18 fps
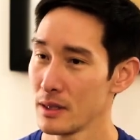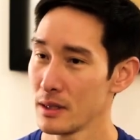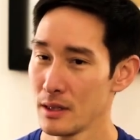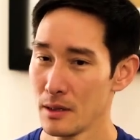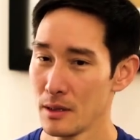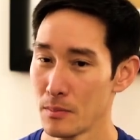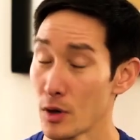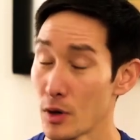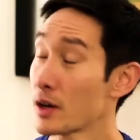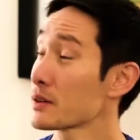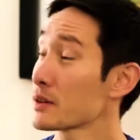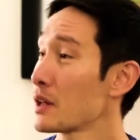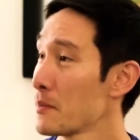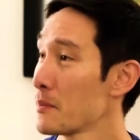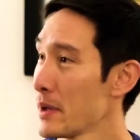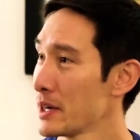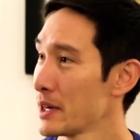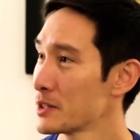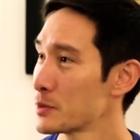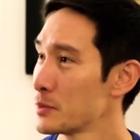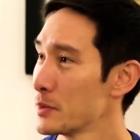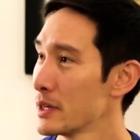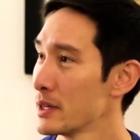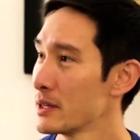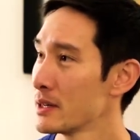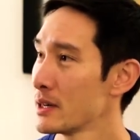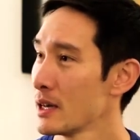product line
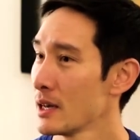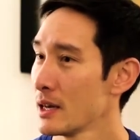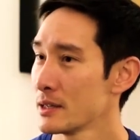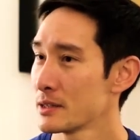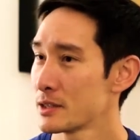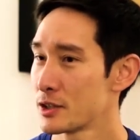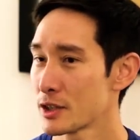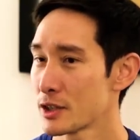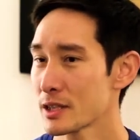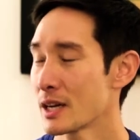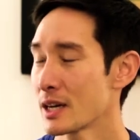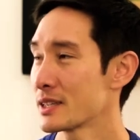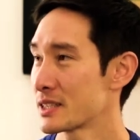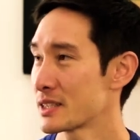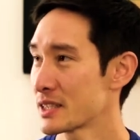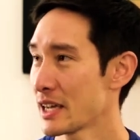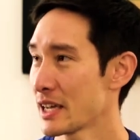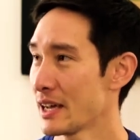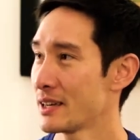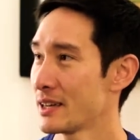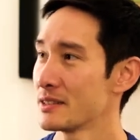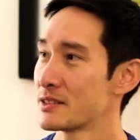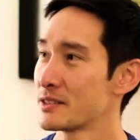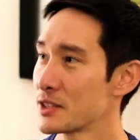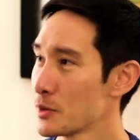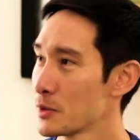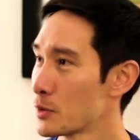management, to just kind of scan
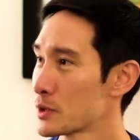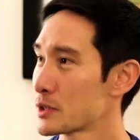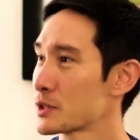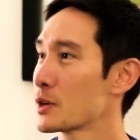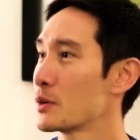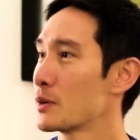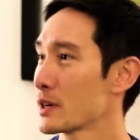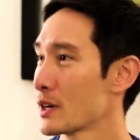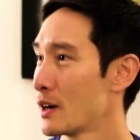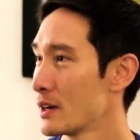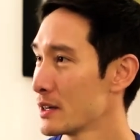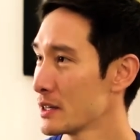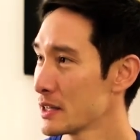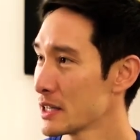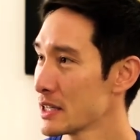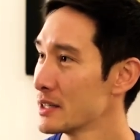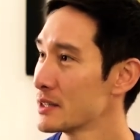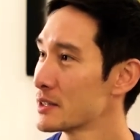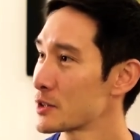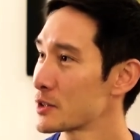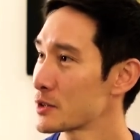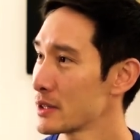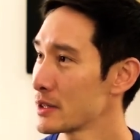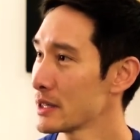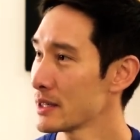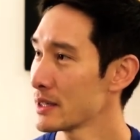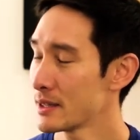and see what's going on in the
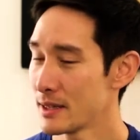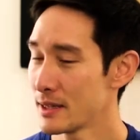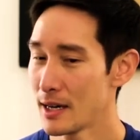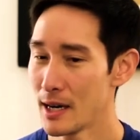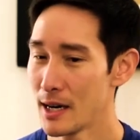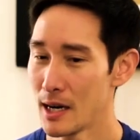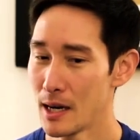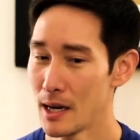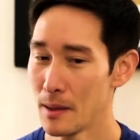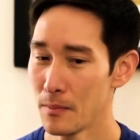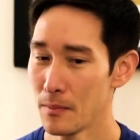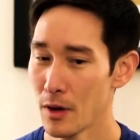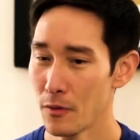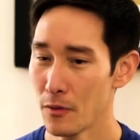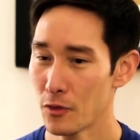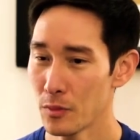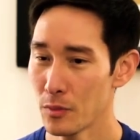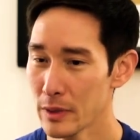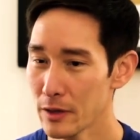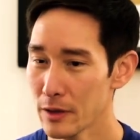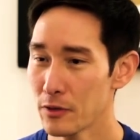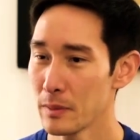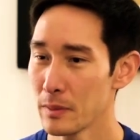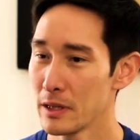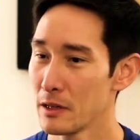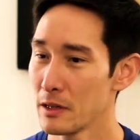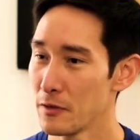industry. For me,
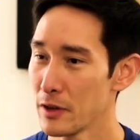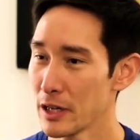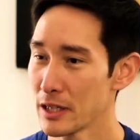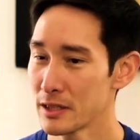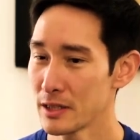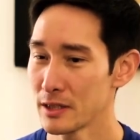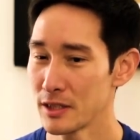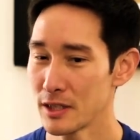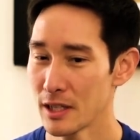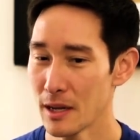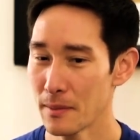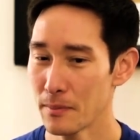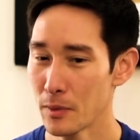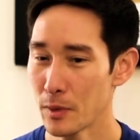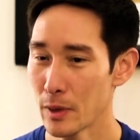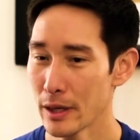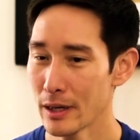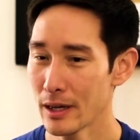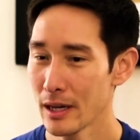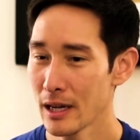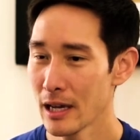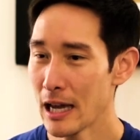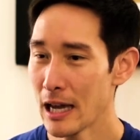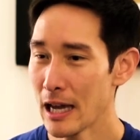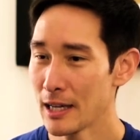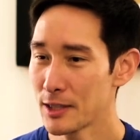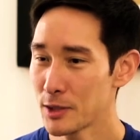from an innovation standpoint,
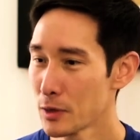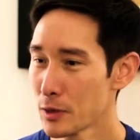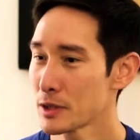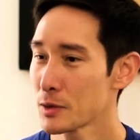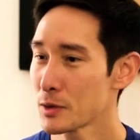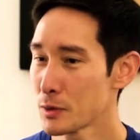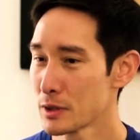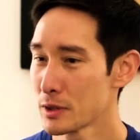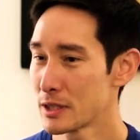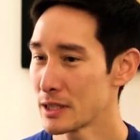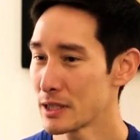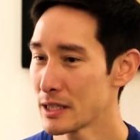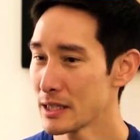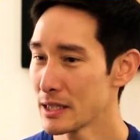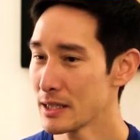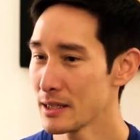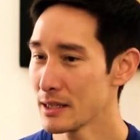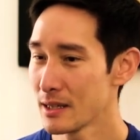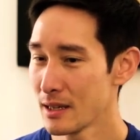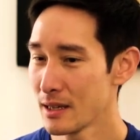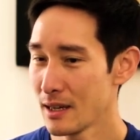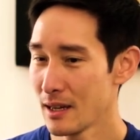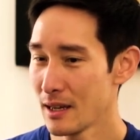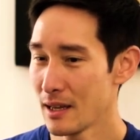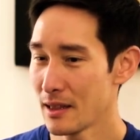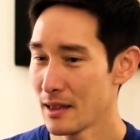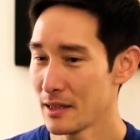it's always cool to see
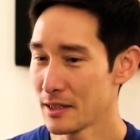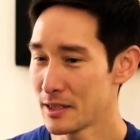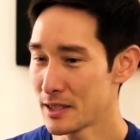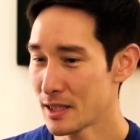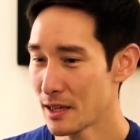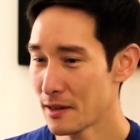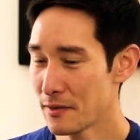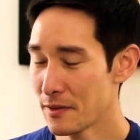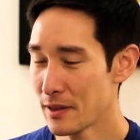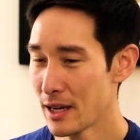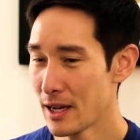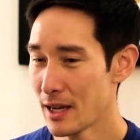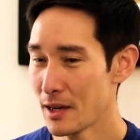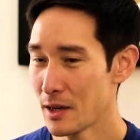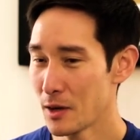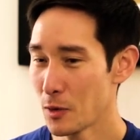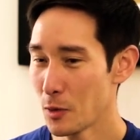the stuff that